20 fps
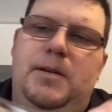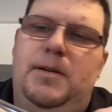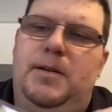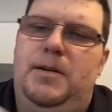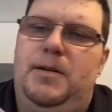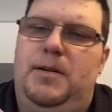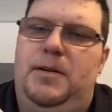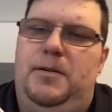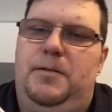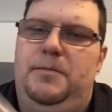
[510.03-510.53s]

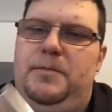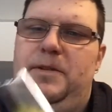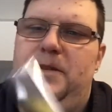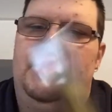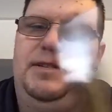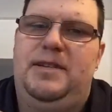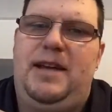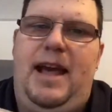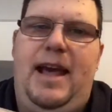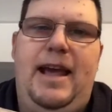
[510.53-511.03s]
No, the
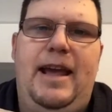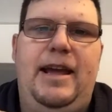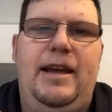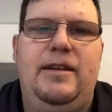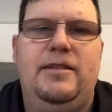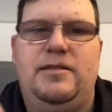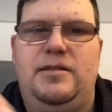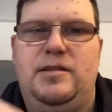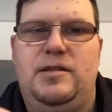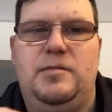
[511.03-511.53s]

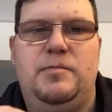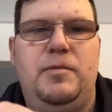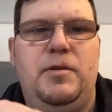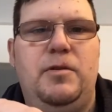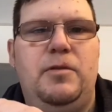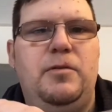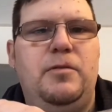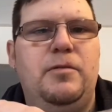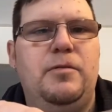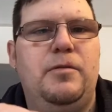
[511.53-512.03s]
tang is
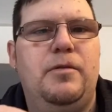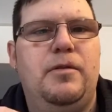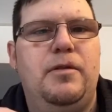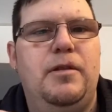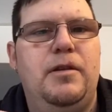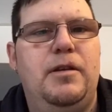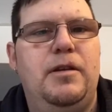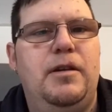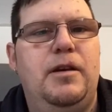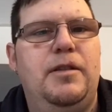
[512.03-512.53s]
smooth
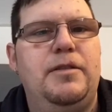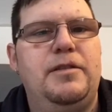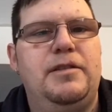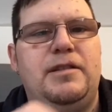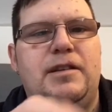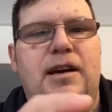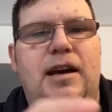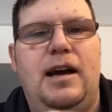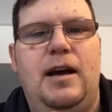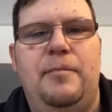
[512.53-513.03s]
on the
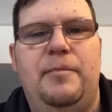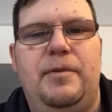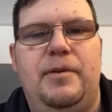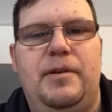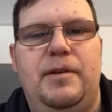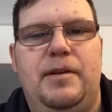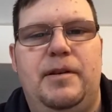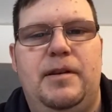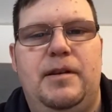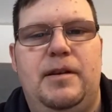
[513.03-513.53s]
top
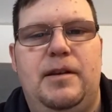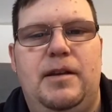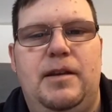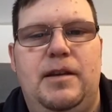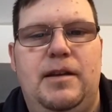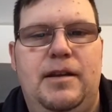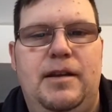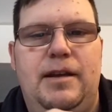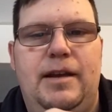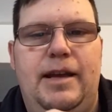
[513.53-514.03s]

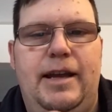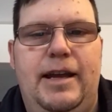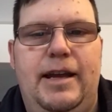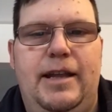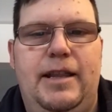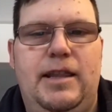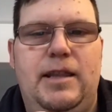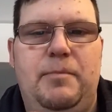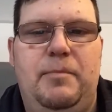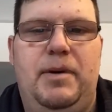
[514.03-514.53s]

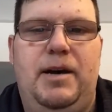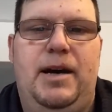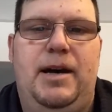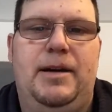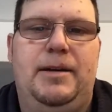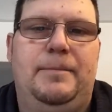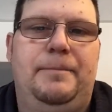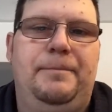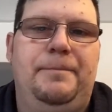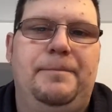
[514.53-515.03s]
and the
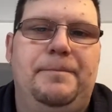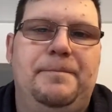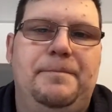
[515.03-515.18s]
bottom.